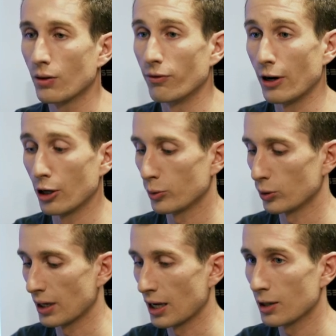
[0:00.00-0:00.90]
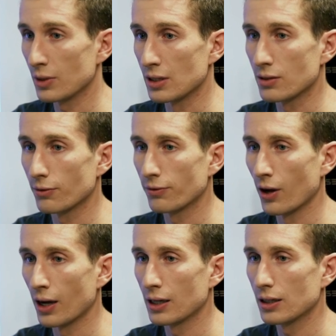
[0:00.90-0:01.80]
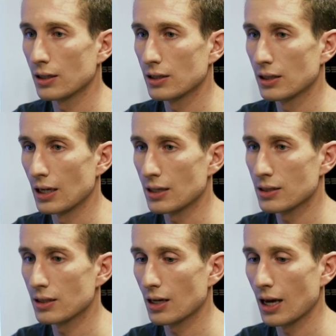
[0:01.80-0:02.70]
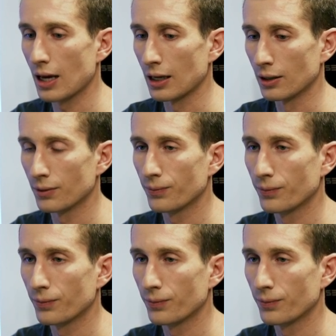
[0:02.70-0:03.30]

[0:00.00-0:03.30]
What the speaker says: Variable name is fire test A